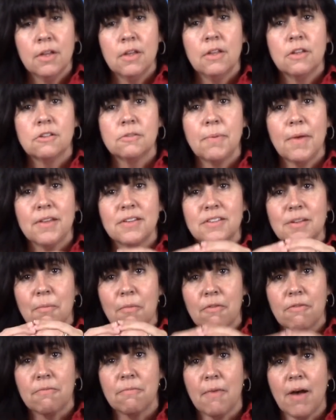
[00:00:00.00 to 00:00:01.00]
spend some
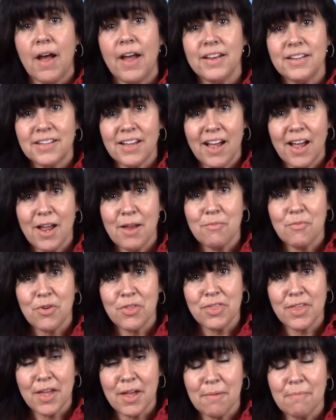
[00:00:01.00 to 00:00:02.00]
of my time with
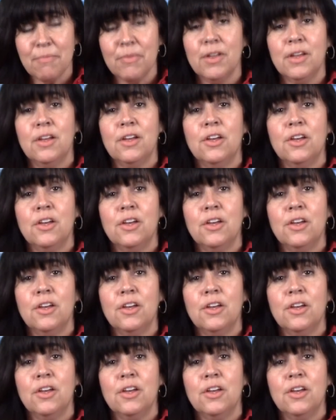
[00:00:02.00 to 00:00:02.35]
them